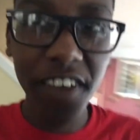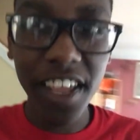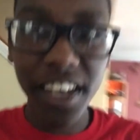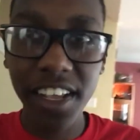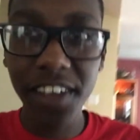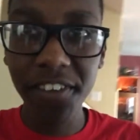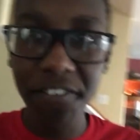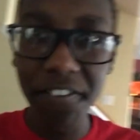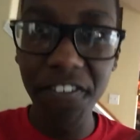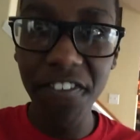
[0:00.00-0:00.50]

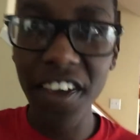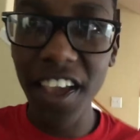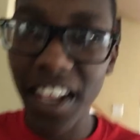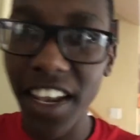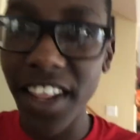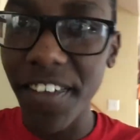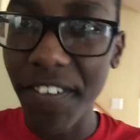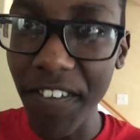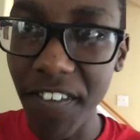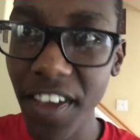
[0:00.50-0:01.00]
very,
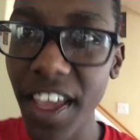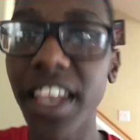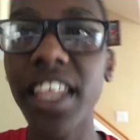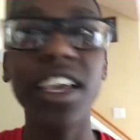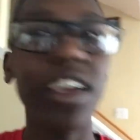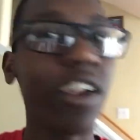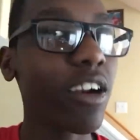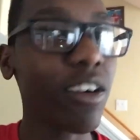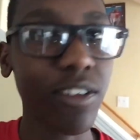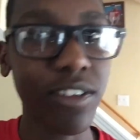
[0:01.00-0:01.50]
very,
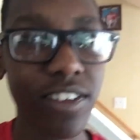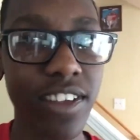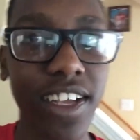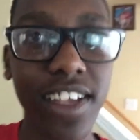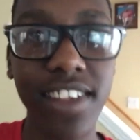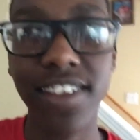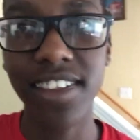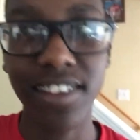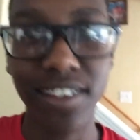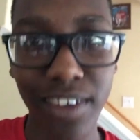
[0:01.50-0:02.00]
very close
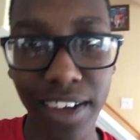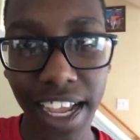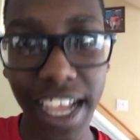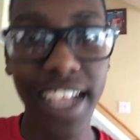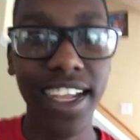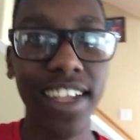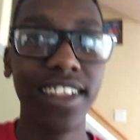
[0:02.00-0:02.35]
cousins, okay?